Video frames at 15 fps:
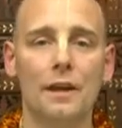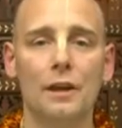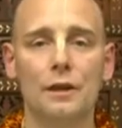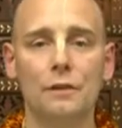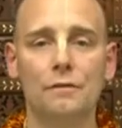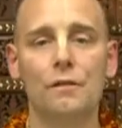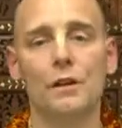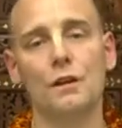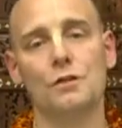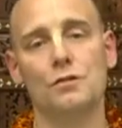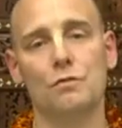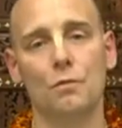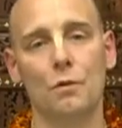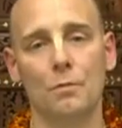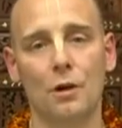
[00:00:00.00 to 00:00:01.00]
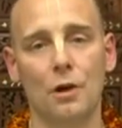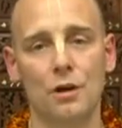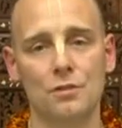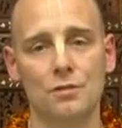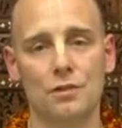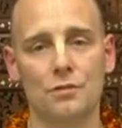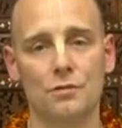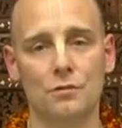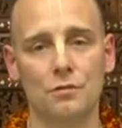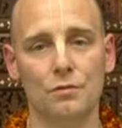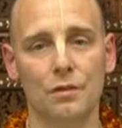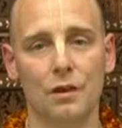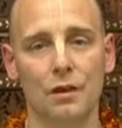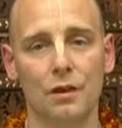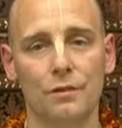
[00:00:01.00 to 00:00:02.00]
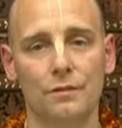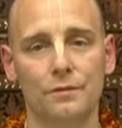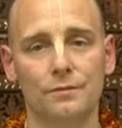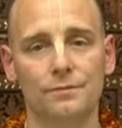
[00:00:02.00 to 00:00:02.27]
he finished Romaharshan Suta off.